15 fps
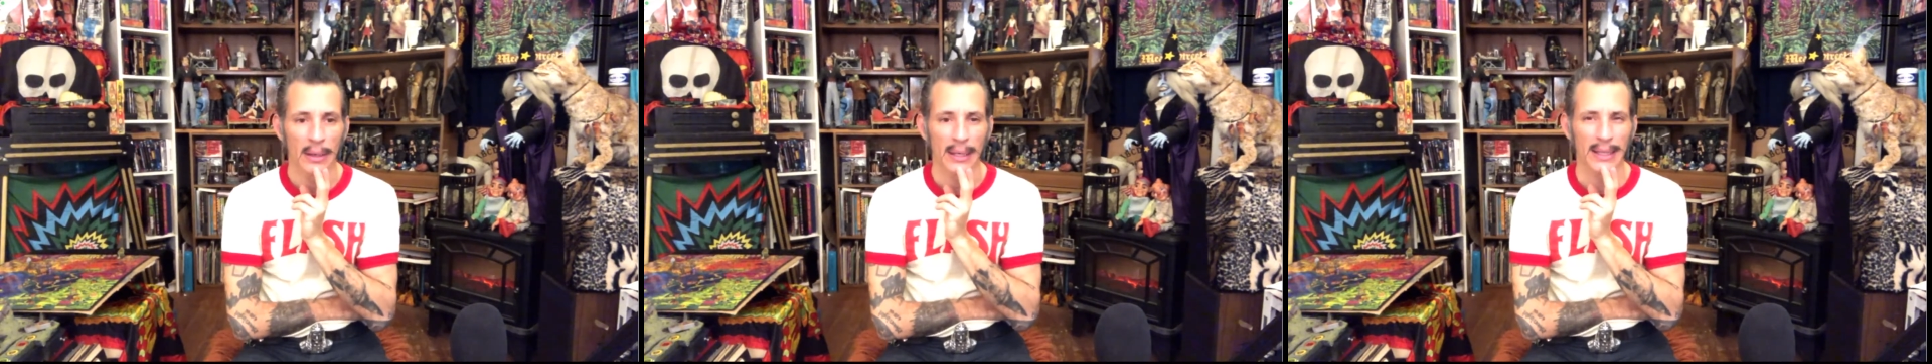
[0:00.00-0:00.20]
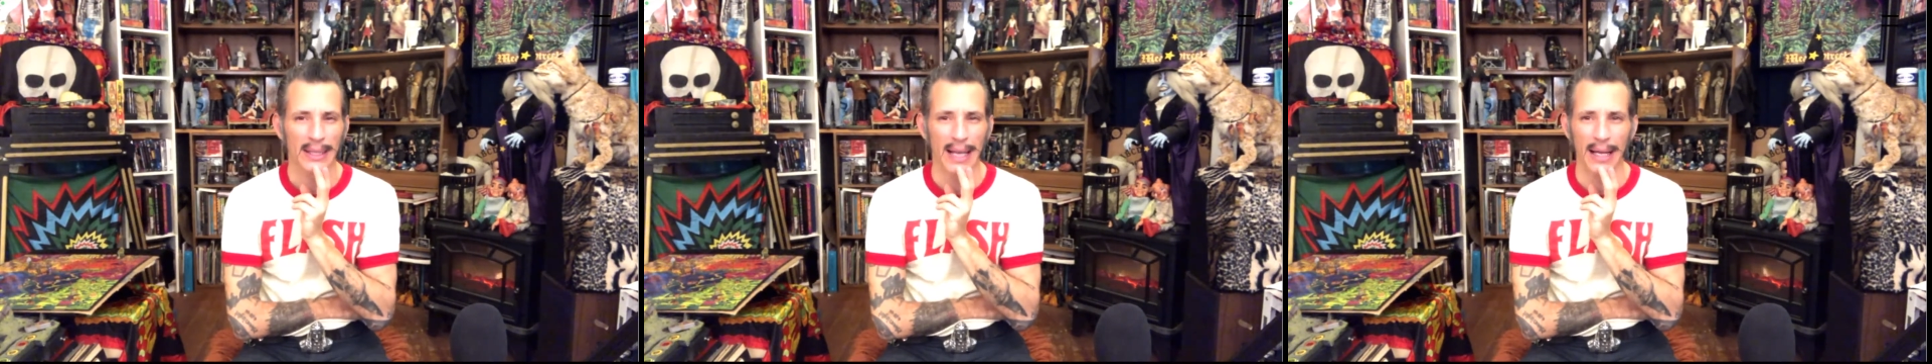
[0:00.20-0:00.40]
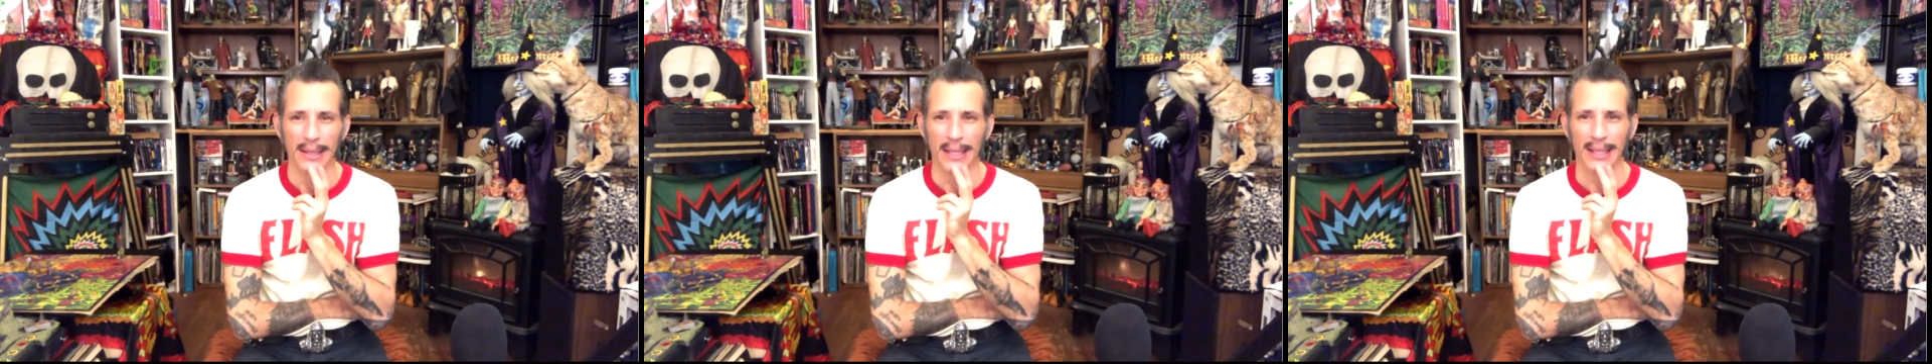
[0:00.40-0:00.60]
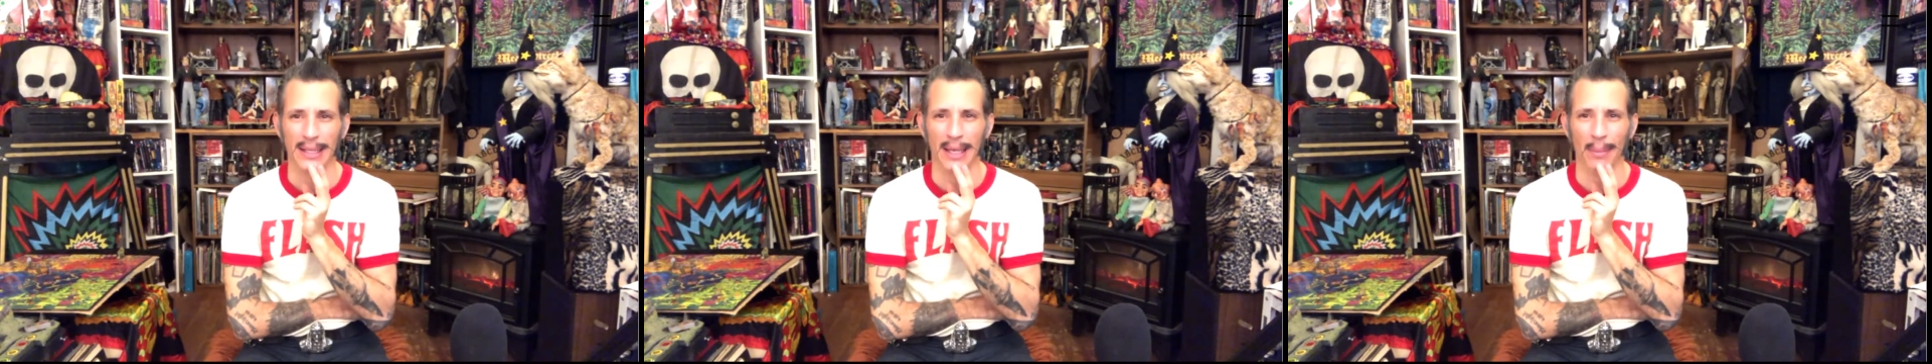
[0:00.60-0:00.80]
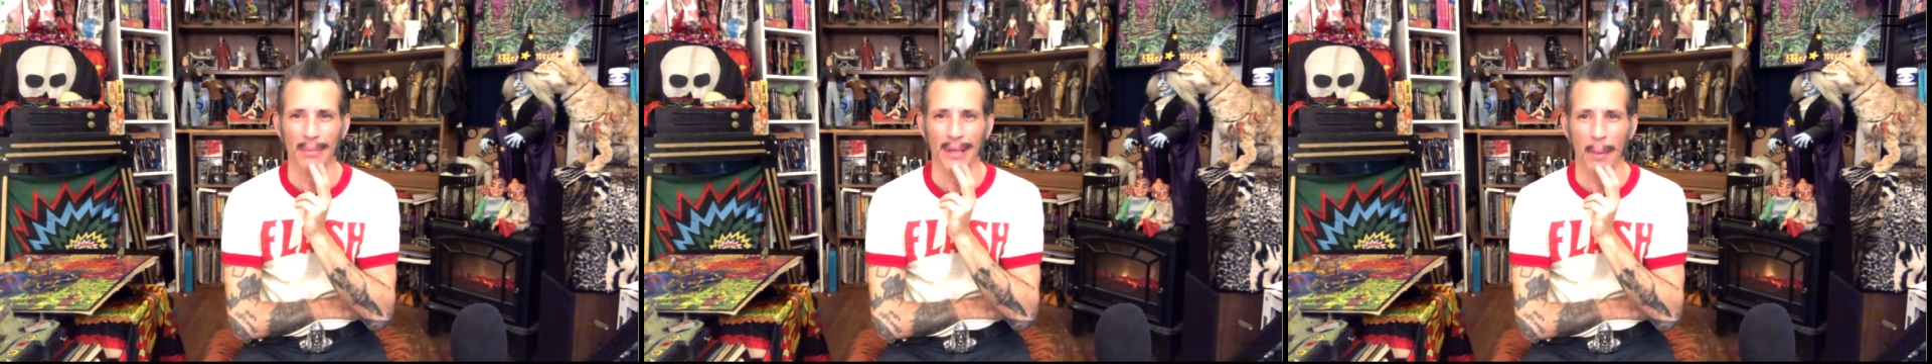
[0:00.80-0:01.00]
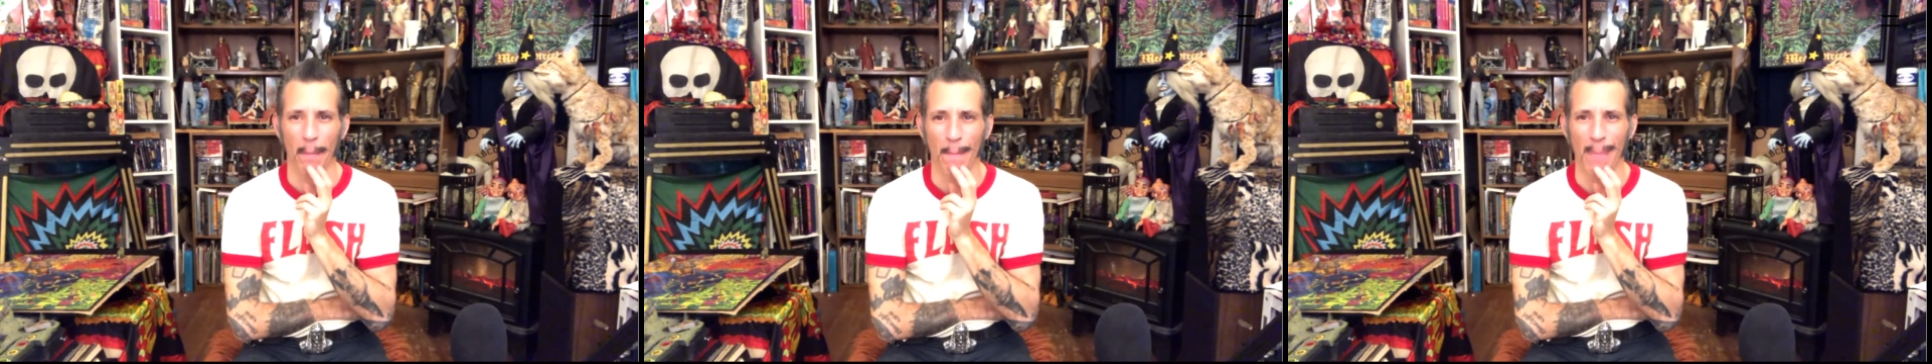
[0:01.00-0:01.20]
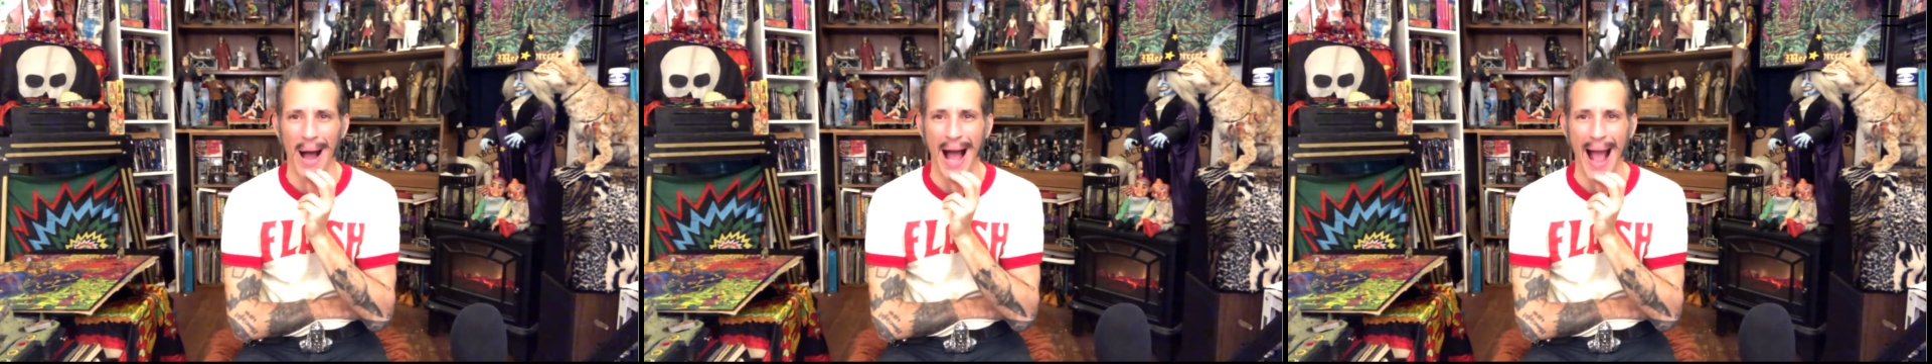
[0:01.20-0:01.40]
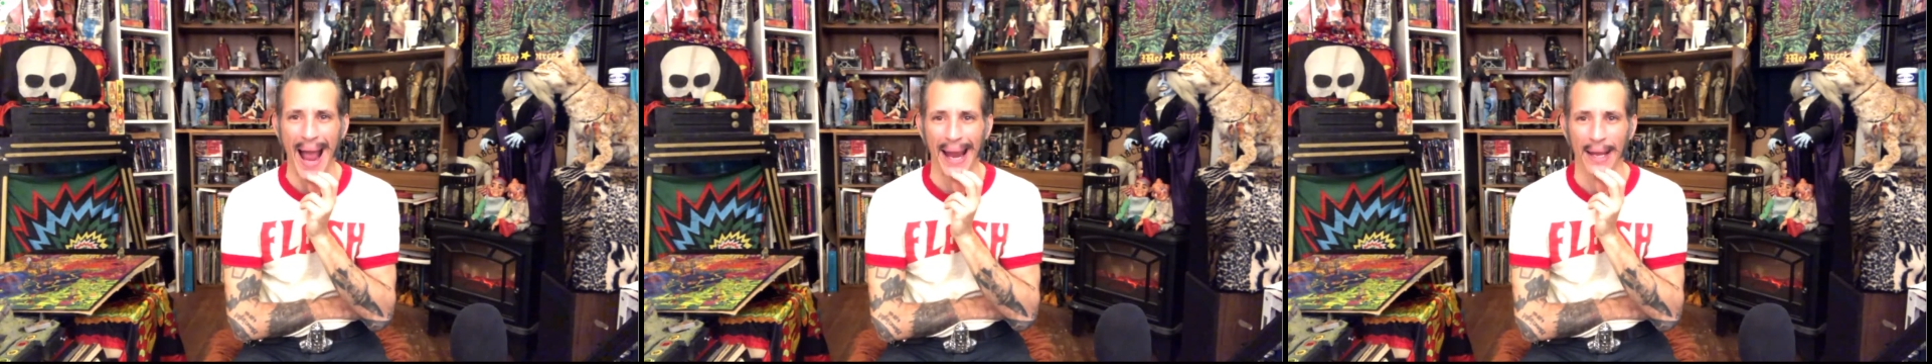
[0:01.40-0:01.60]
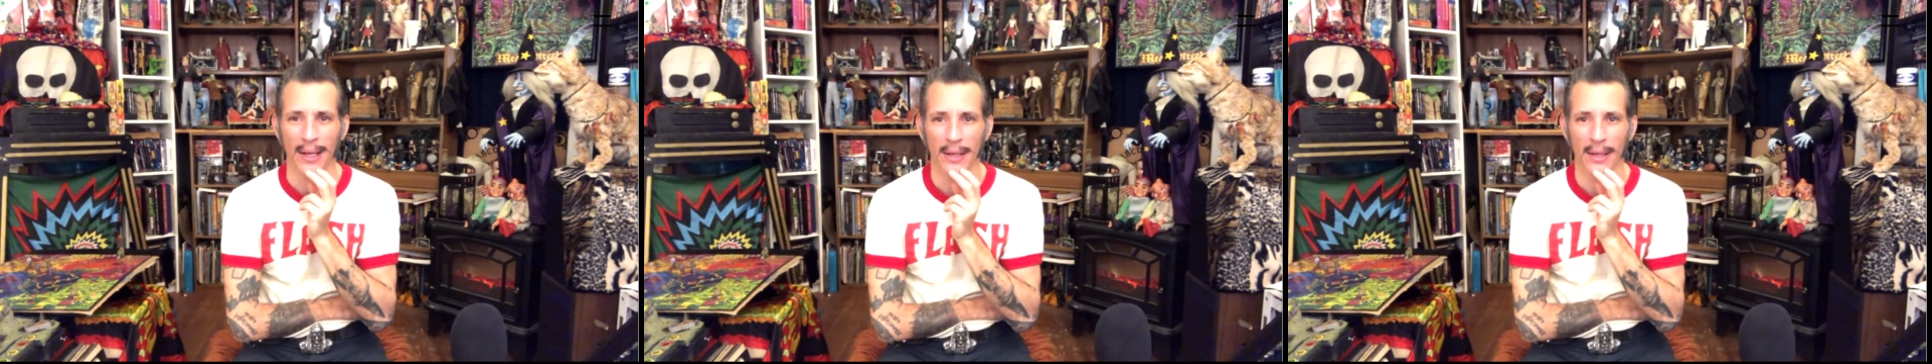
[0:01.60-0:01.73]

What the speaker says: sounds like something you buy.